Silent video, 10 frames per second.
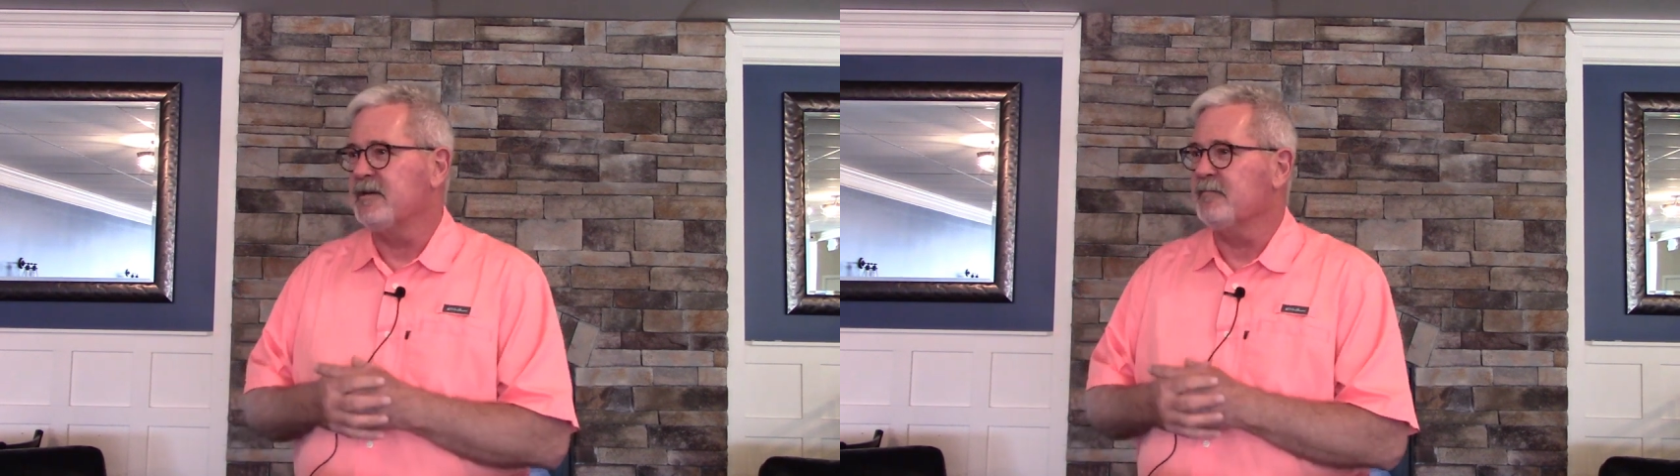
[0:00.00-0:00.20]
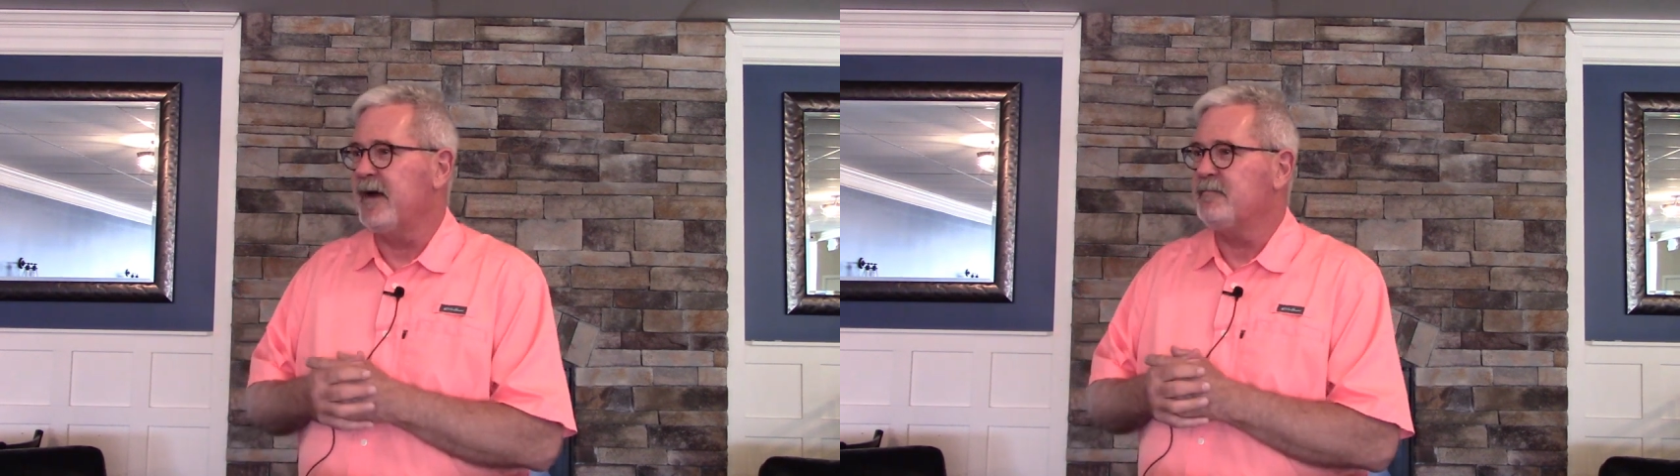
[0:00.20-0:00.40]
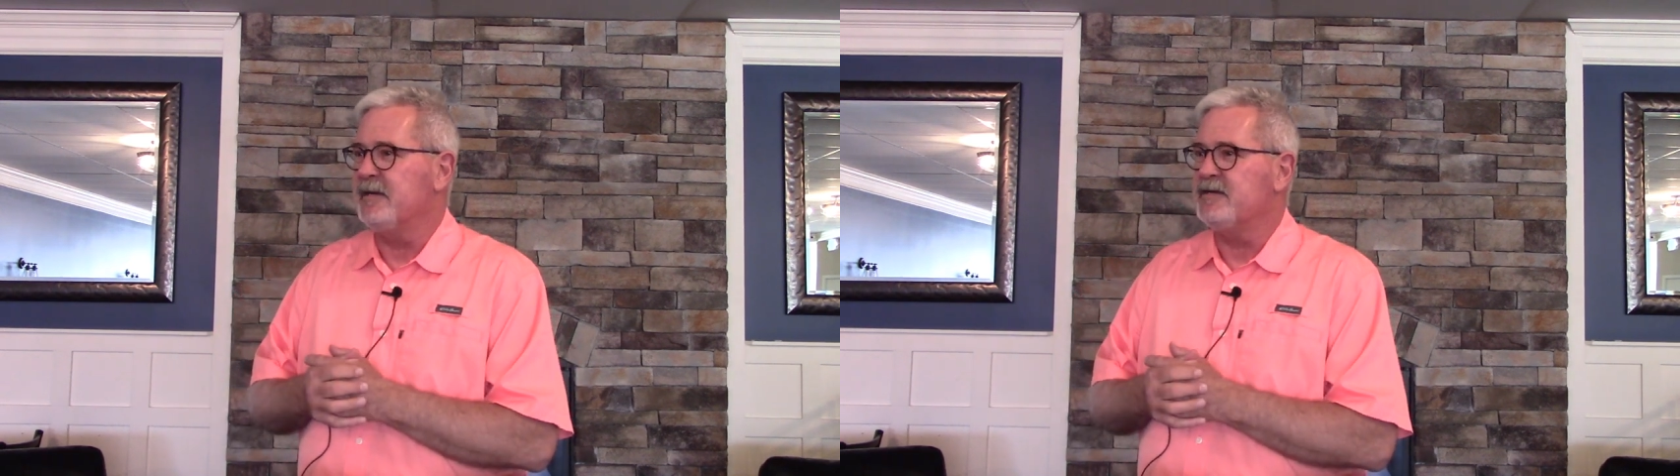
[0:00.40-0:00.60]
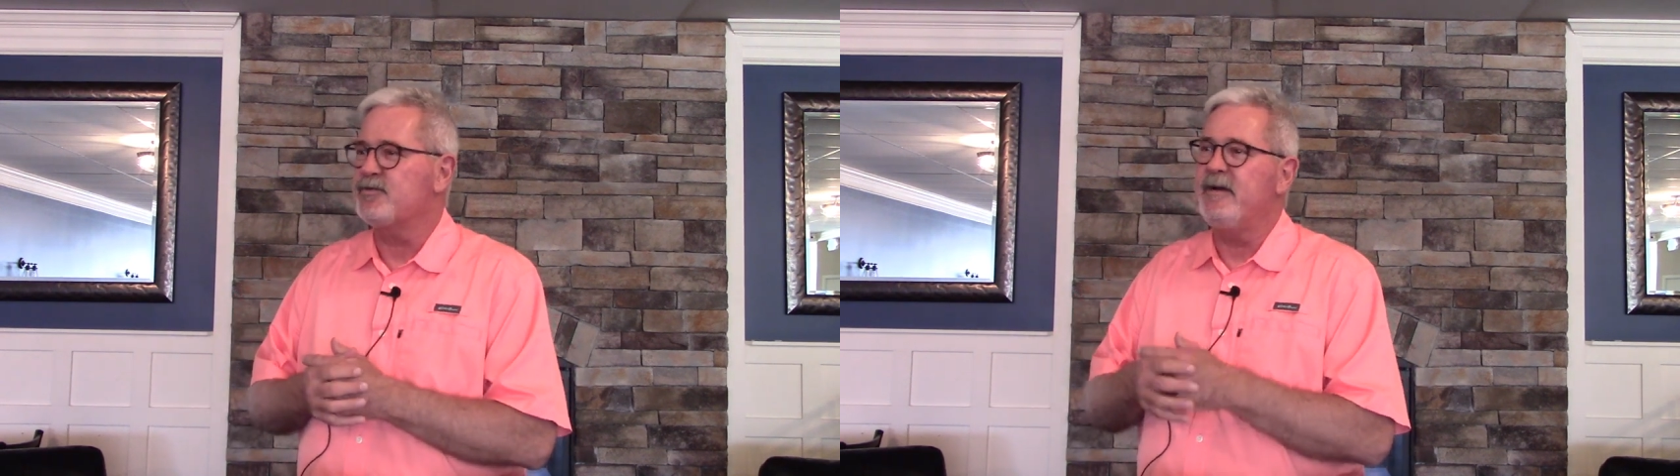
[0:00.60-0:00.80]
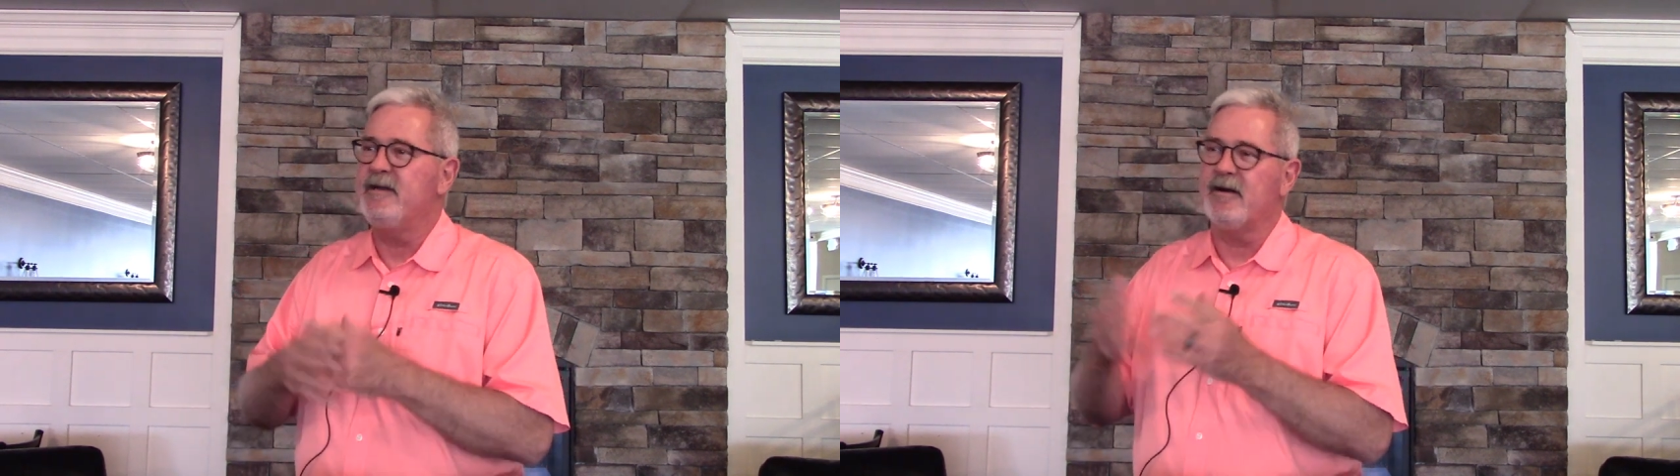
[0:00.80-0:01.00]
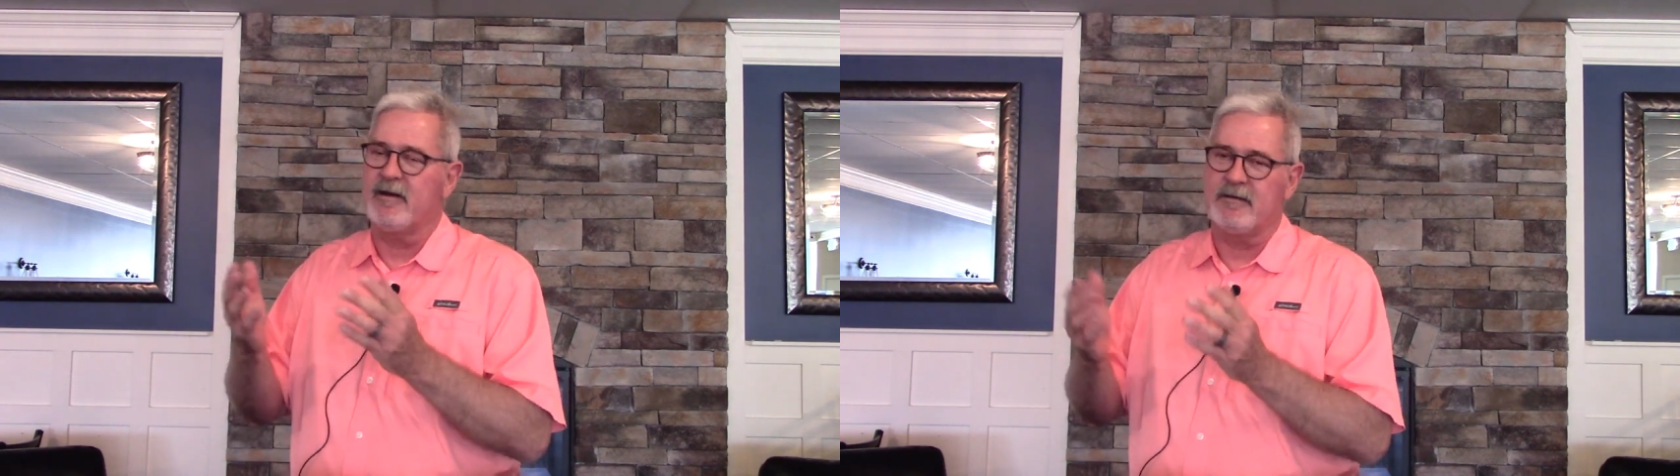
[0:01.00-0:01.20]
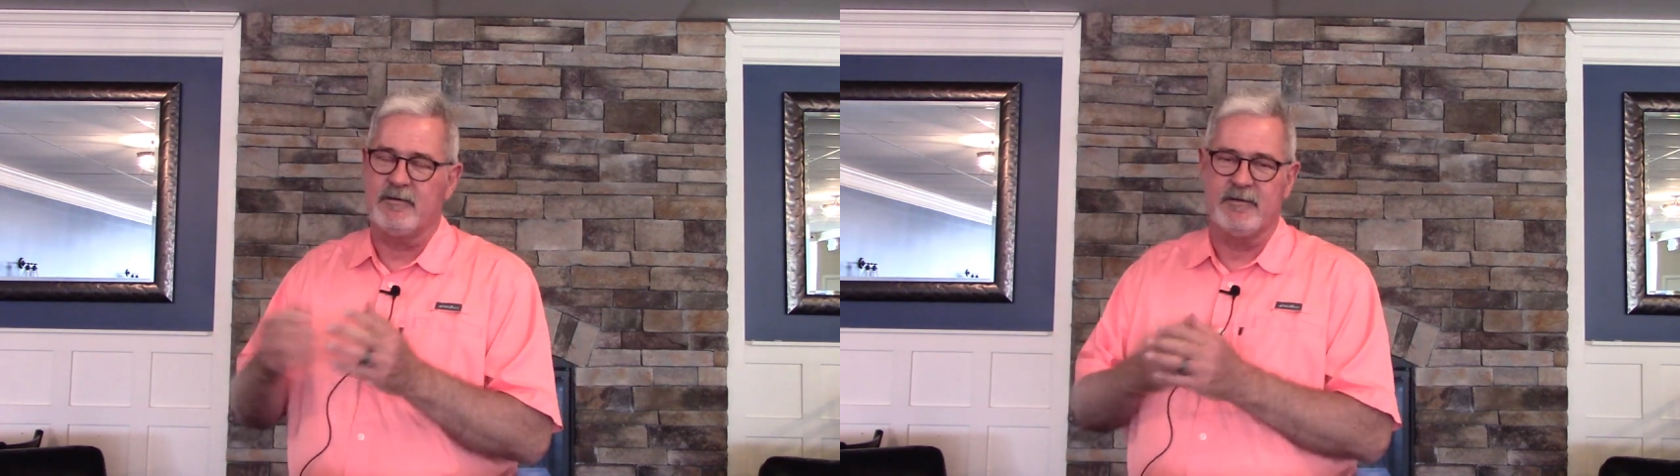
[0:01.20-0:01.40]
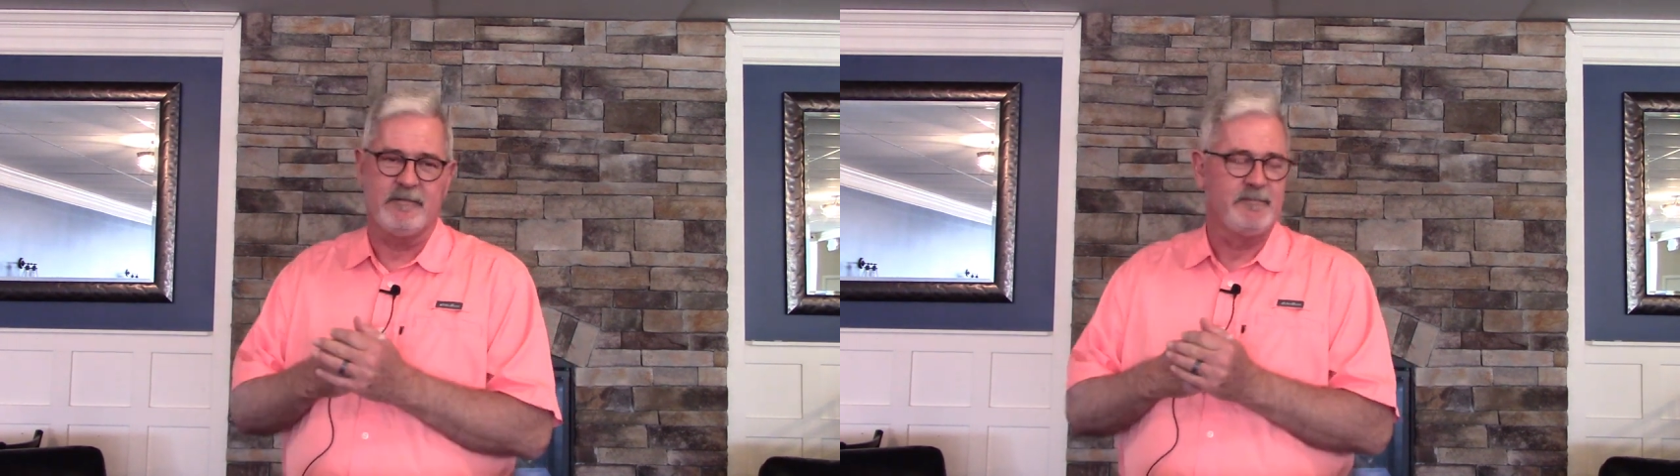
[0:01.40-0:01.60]
it might be sweetheart
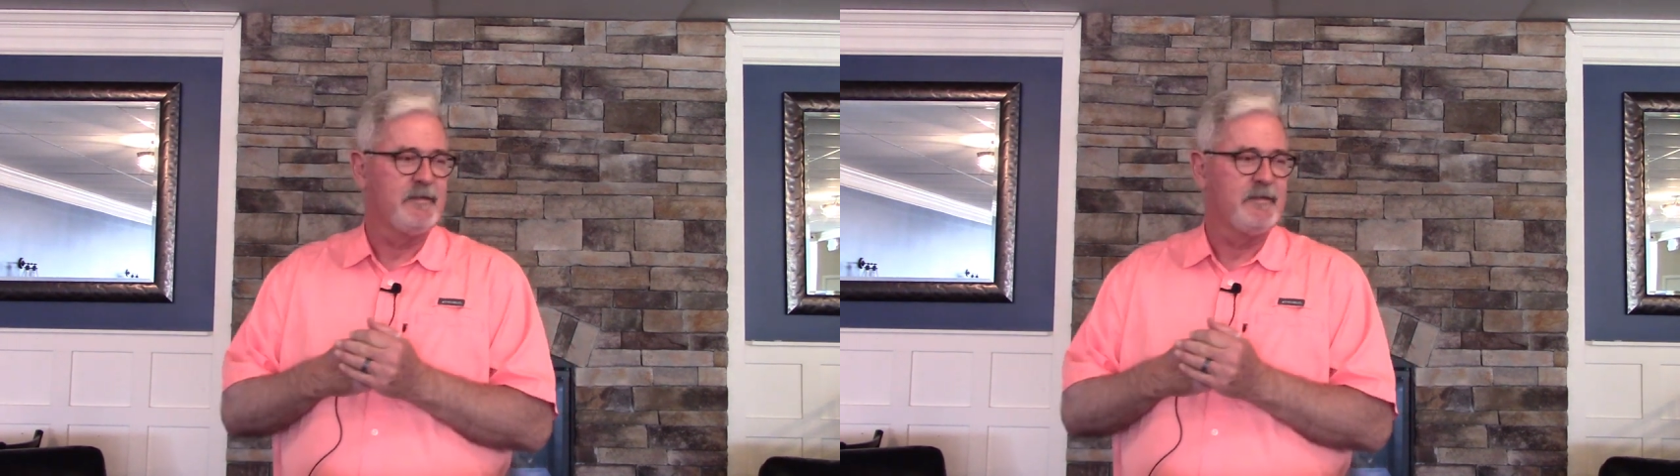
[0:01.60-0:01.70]
or